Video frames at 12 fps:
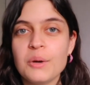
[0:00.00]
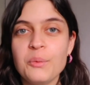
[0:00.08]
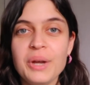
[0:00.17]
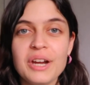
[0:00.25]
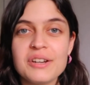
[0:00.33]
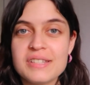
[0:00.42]

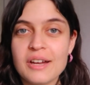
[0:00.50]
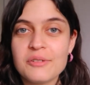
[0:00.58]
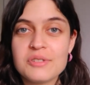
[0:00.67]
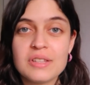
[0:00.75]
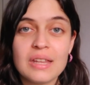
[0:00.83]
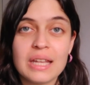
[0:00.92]
We are
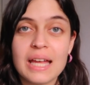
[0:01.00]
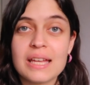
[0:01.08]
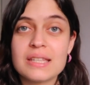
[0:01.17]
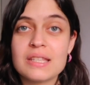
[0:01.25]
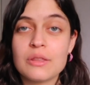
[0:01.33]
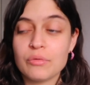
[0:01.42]
down to the
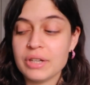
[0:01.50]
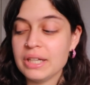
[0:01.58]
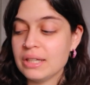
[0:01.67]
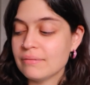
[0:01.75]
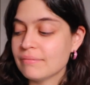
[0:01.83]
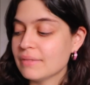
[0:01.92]
last
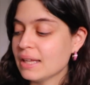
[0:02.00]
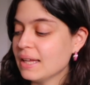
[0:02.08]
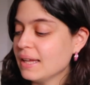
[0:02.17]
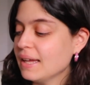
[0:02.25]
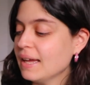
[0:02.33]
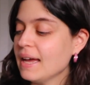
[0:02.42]
three,
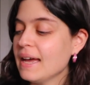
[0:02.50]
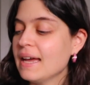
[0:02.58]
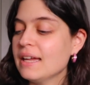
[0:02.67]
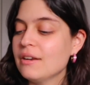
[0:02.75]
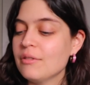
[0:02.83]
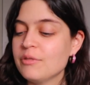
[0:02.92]

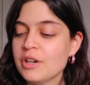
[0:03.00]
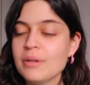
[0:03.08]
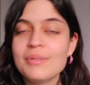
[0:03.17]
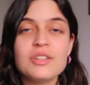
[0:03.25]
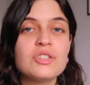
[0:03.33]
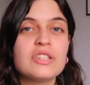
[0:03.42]
and very
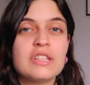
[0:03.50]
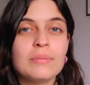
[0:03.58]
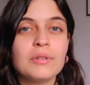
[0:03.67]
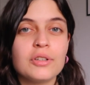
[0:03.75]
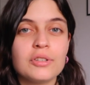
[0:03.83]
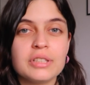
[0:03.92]
much
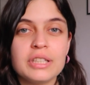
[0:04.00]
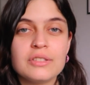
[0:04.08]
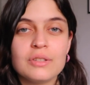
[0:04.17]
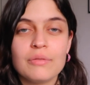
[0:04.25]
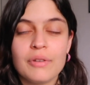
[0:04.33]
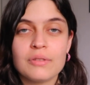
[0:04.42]
similarly
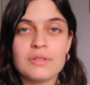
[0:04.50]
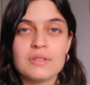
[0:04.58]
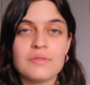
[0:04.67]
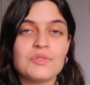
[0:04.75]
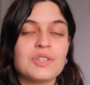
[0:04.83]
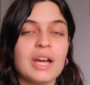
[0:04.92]
to The
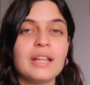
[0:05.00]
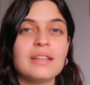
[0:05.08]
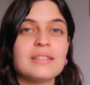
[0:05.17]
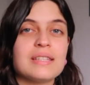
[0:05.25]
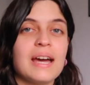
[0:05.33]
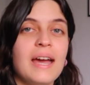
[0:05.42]
Fountains of
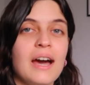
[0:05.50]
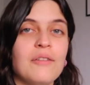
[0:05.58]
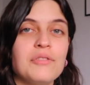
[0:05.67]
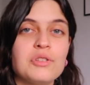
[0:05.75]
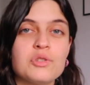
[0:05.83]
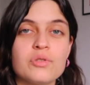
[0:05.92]
Silence, I
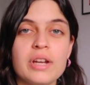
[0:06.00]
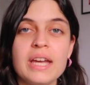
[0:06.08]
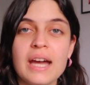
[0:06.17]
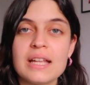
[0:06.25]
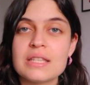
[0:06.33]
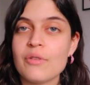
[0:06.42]
have The Stray
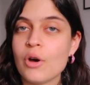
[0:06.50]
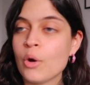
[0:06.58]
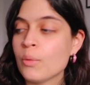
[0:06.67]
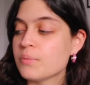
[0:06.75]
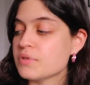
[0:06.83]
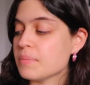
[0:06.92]
Cats of
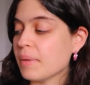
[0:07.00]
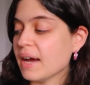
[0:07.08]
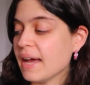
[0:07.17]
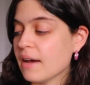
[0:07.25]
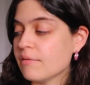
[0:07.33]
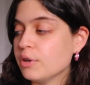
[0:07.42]
Homes
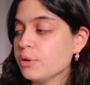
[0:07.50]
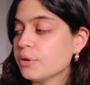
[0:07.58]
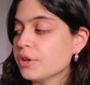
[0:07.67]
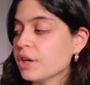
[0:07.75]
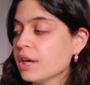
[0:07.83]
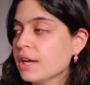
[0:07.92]
by
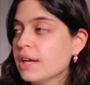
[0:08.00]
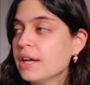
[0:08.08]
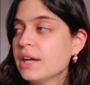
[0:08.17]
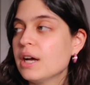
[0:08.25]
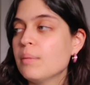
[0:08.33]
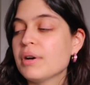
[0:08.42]
Avanure.
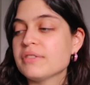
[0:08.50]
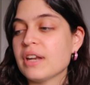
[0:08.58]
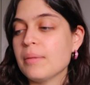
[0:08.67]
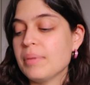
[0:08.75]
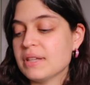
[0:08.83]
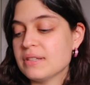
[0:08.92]
A book that
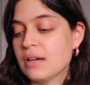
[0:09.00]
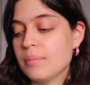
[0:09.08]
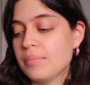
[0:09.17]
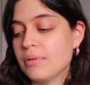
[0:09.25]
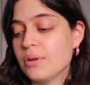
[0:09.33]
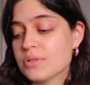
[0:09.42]
I picked
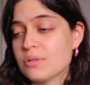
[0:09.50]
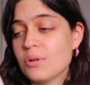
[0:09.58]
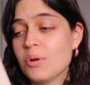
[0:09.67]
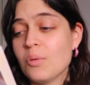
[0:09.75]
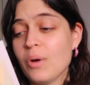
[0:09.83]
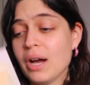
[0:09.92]
up also
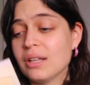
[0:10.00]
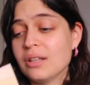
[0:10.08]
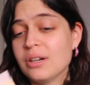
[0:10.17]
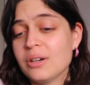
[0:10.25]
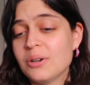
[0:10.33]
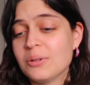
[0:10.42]
a while
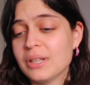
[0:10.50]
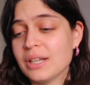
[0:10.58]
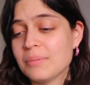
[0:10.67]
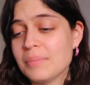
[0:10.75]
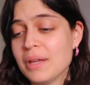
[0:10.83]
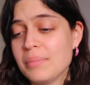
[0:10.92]
ago,
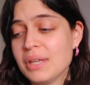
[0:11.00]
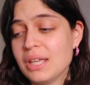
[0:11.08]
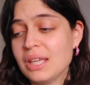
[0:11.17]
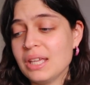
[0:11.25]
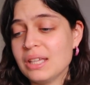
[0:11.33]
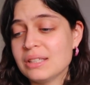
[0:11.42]
like
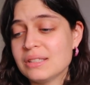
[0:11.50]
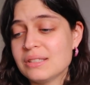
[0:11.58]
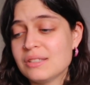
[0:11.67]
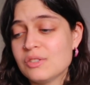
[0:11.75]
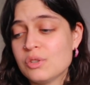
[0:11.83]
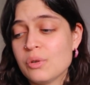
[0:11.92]
maybe
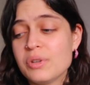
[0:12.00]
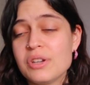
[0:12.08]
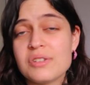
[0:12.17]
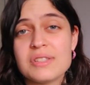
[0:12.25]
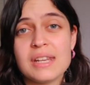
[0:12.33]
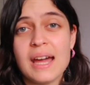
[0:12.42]
two
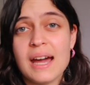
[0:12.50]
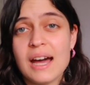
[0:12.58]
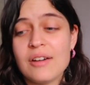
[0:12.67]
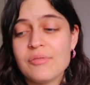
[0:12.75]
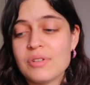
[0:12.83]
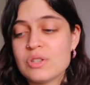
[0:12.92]
years and a
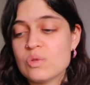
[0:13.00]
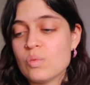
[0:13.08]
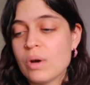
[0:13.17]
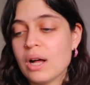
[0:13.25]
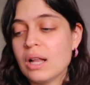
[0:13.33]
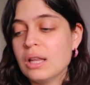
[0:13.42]
half as
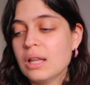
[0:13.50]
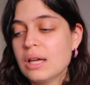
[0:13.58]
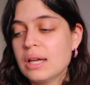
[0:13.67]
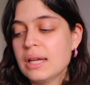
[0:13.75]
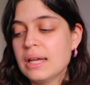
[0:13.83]
well.